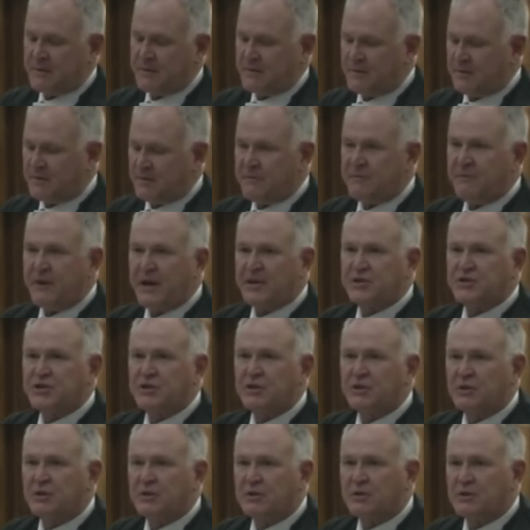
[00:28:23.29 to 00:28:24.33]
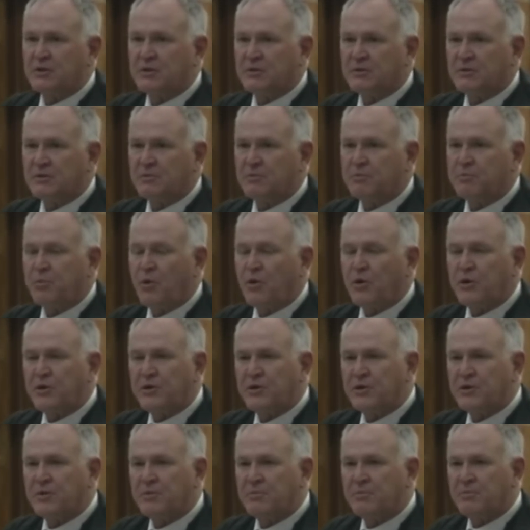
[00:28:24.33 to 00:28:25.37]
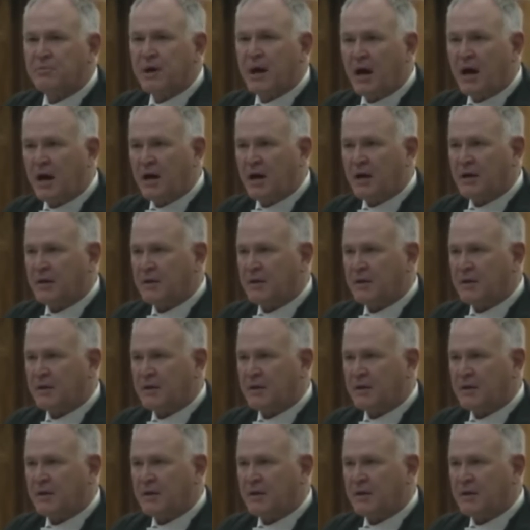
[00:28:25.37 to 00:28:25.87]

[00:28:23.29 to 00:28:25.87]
factual point behind.